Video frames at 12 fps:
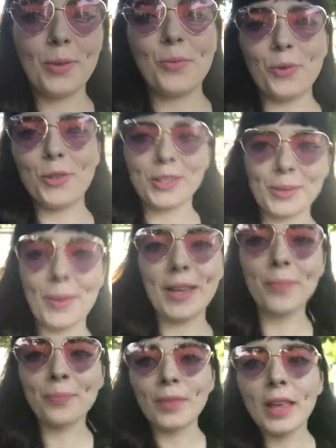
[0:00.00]
watching me.
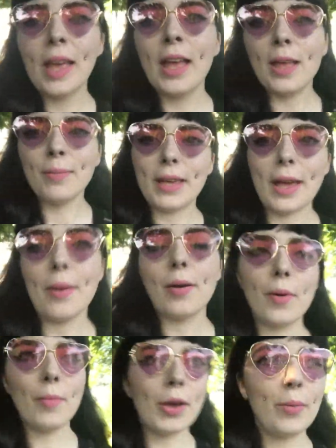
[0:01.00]
But yeah, I'm
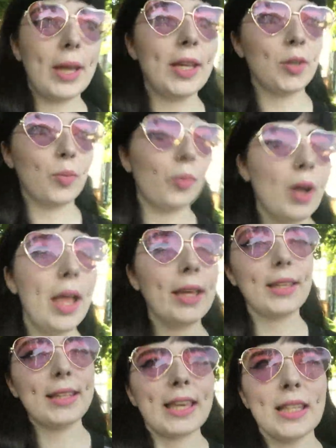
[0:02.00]
on my way to work.
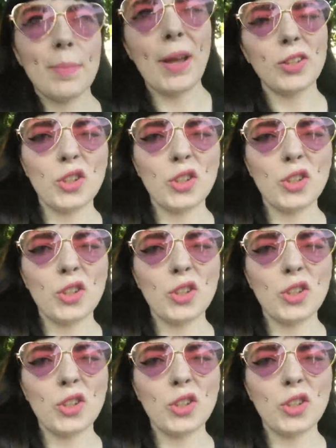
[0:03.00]
It takes about